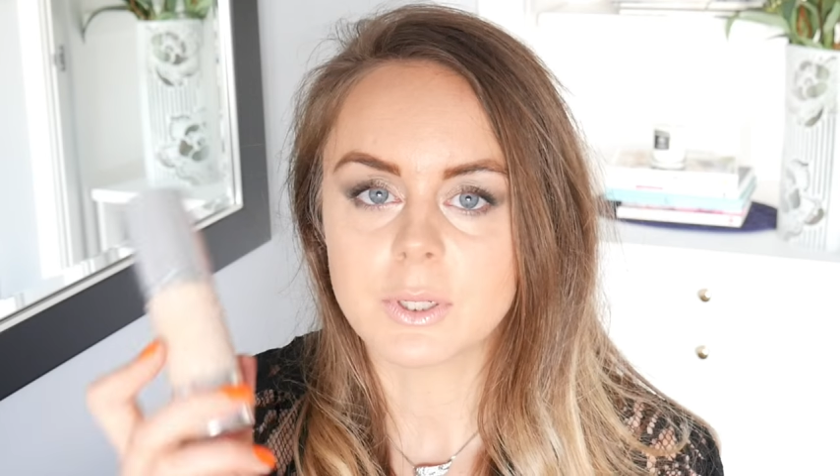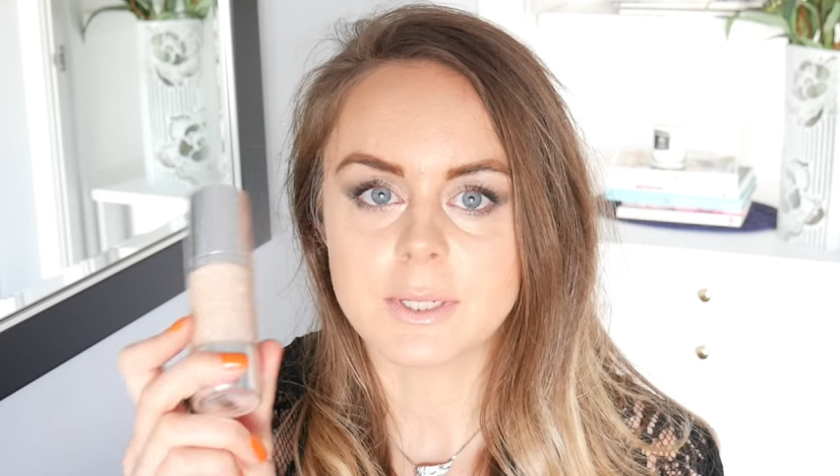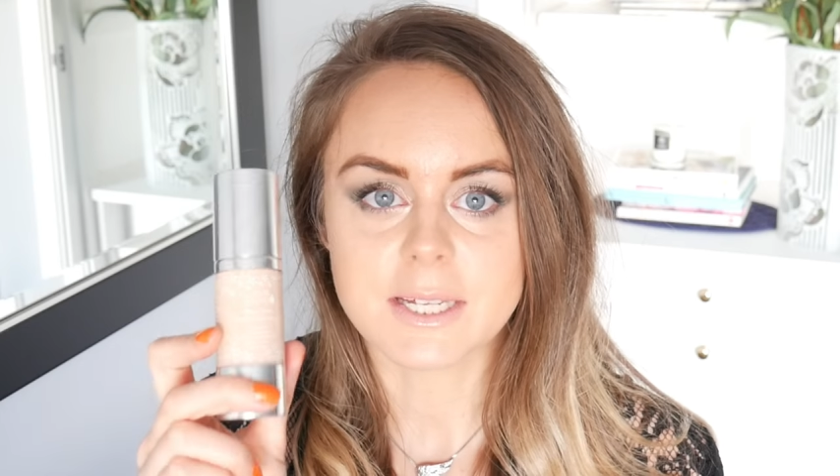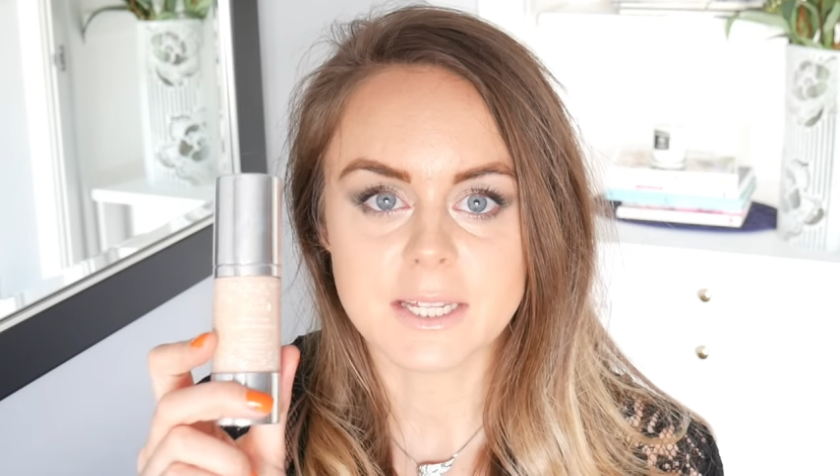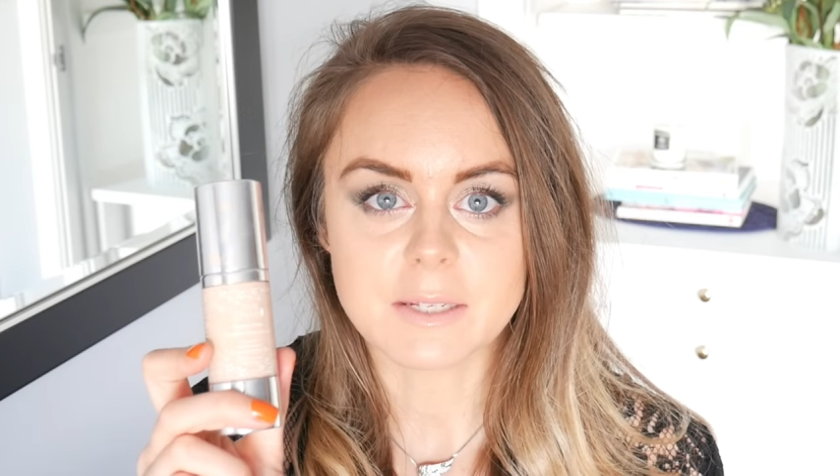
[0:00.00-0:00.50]
when
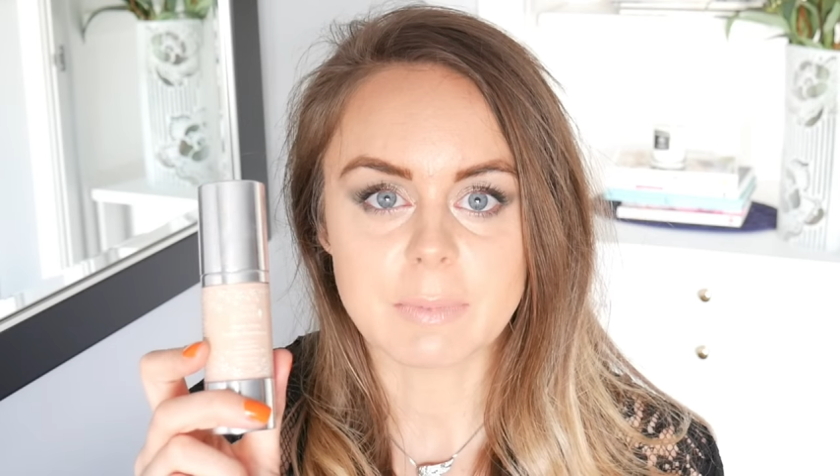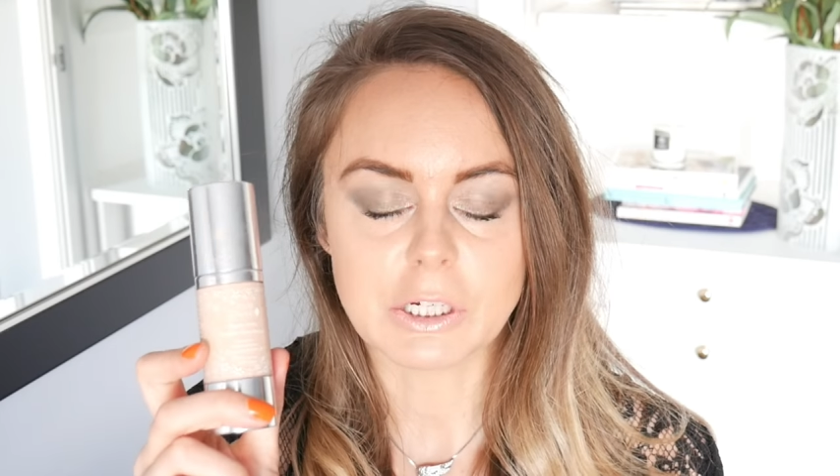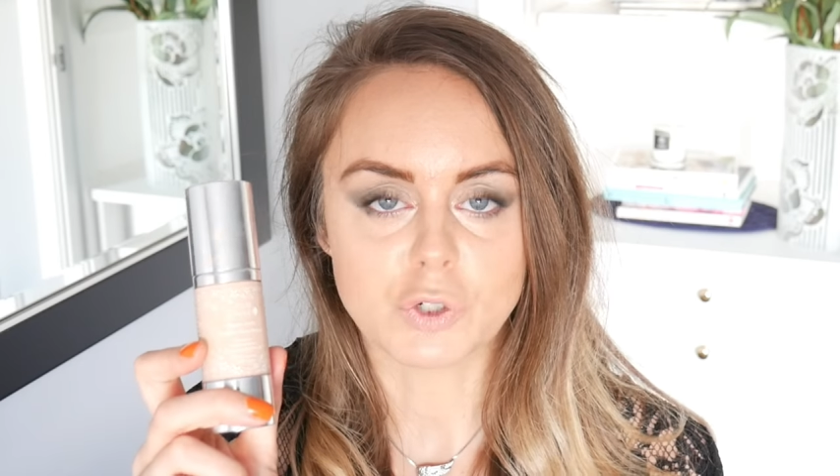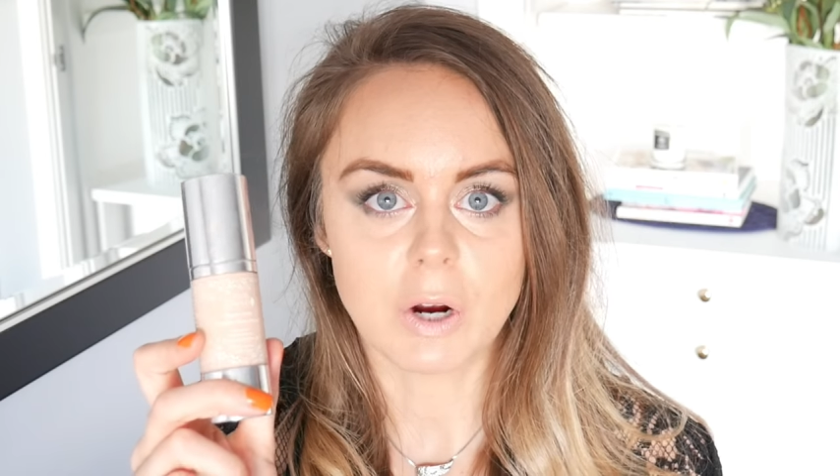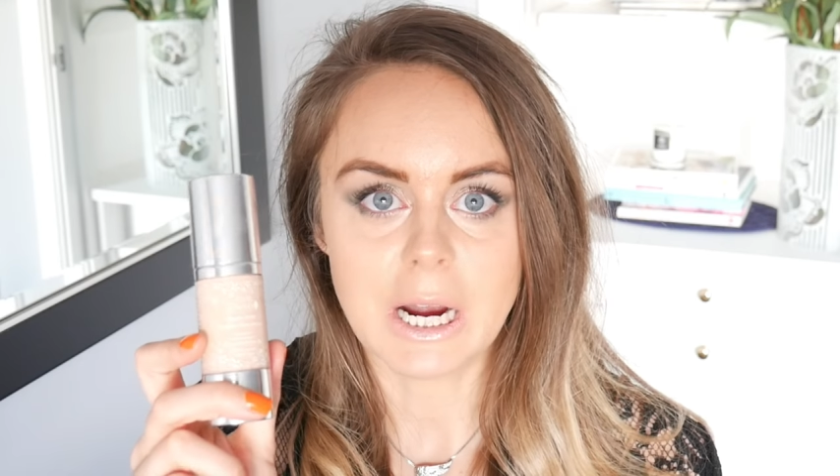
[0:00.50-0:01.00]
your skin's a
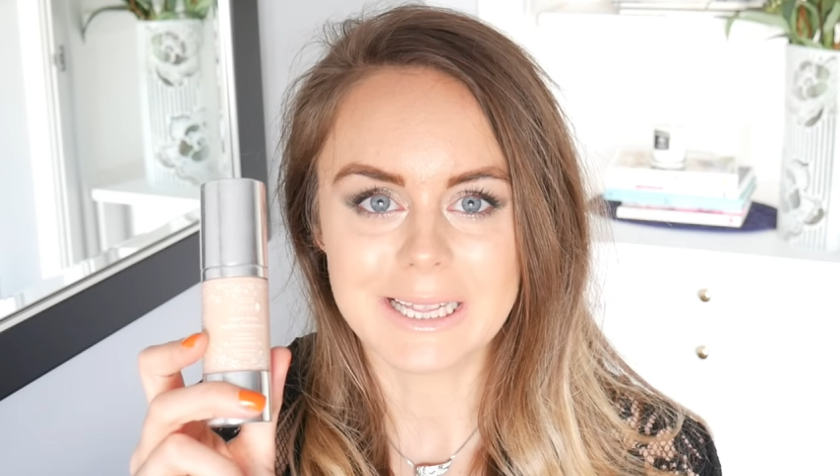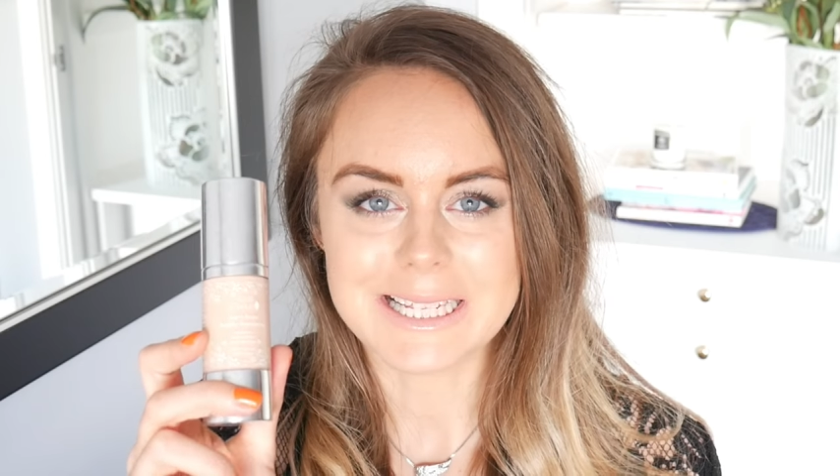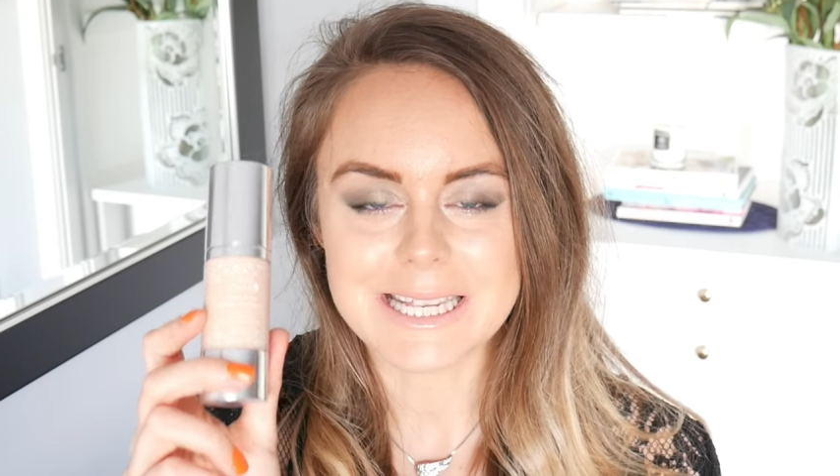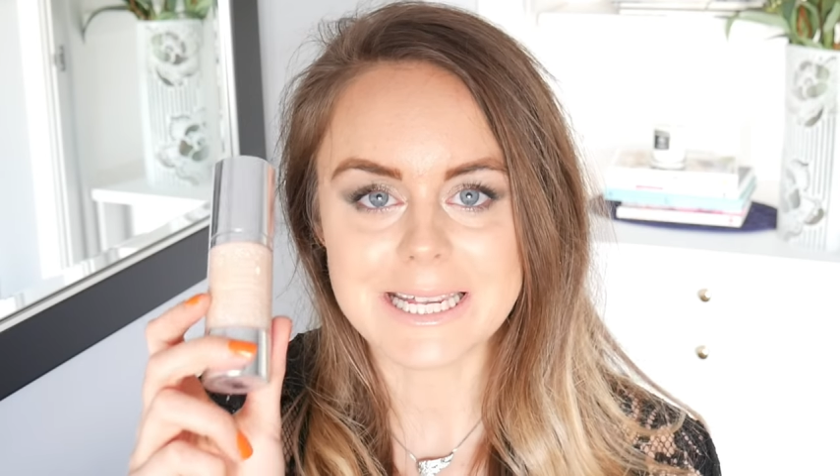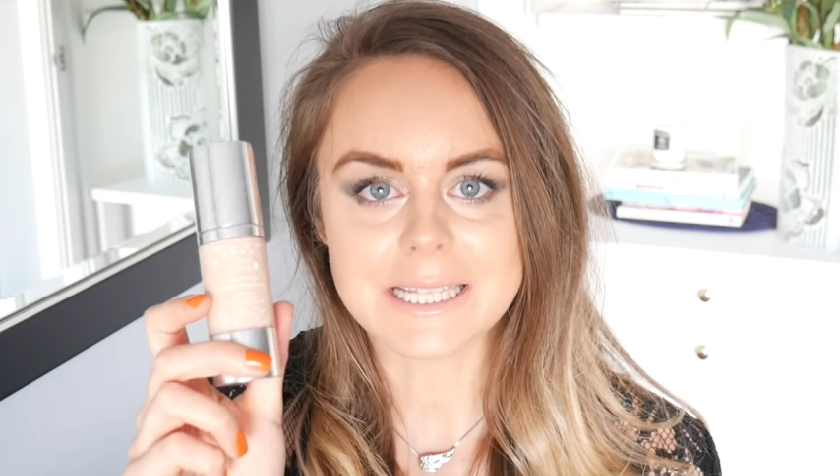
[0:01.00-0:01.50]
bit dry, this